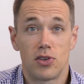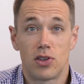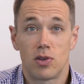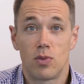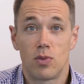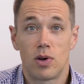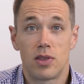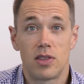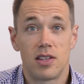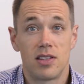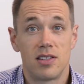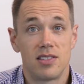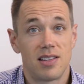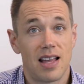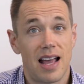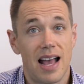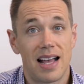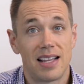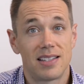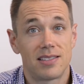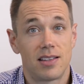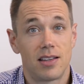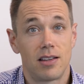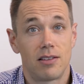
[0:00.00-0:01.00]
you're the one that is
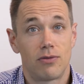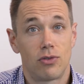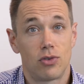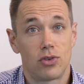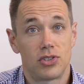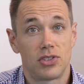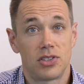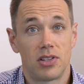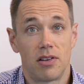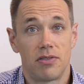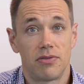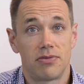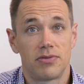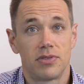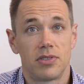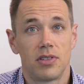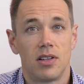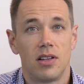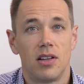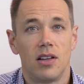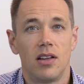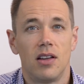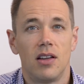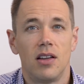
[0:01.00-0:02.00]
asking for stuff.
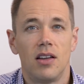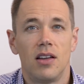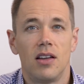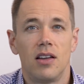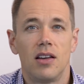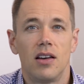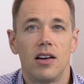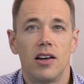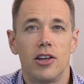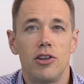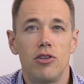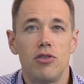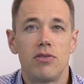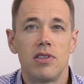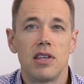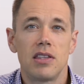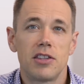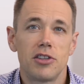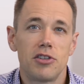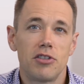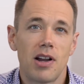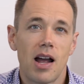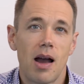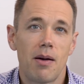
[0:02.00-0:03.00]
Uh, you think
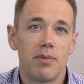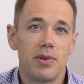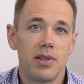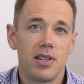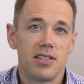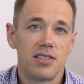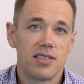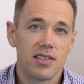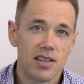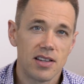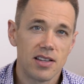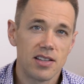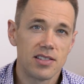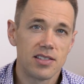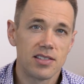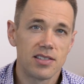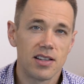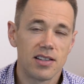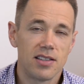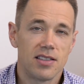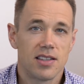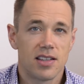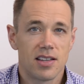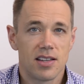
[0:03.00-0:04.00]
that your app needs this
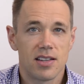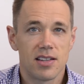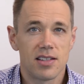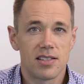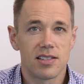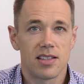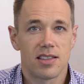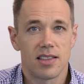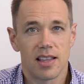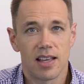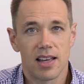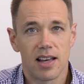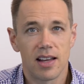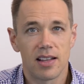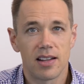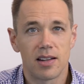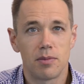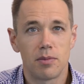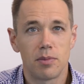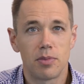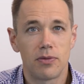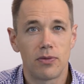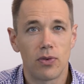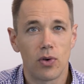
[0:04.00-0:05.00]
and this and that,
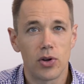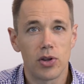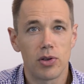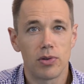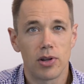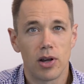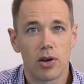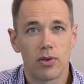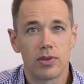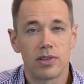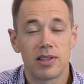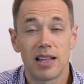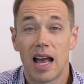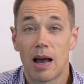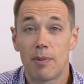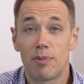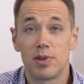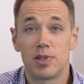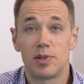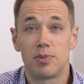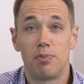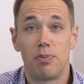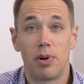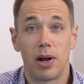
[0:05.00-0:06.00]
and before you know it, the app
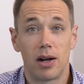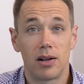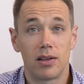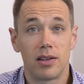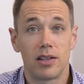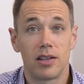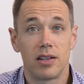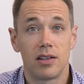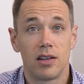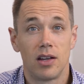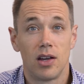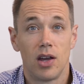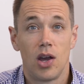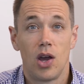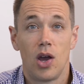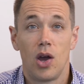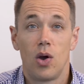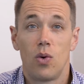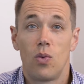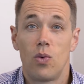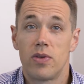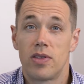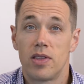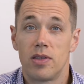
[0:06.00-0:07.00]
is barely
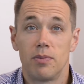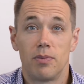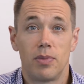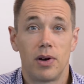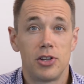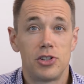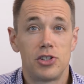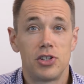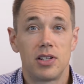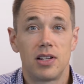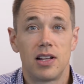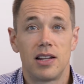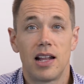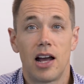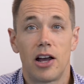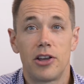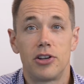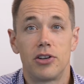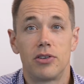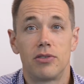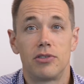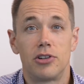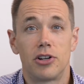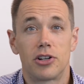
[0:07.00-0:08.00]
within budget, and now
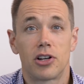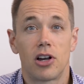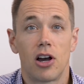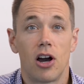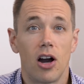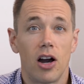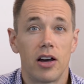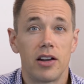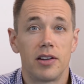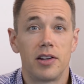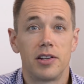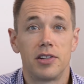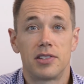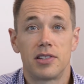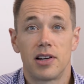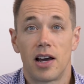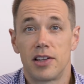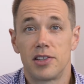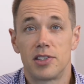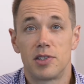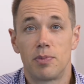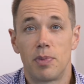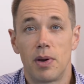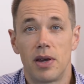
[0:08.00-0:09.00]
you're, you're caught in a
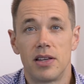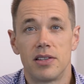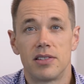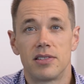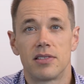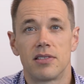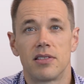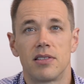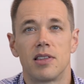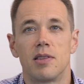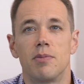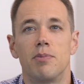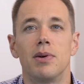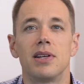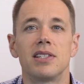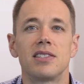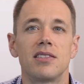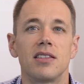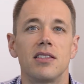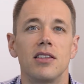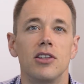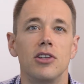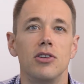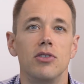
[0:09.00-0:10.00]
tight space. And the
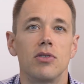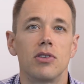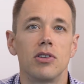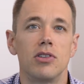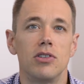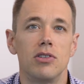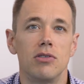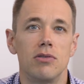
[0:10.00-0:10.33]
best thing that you can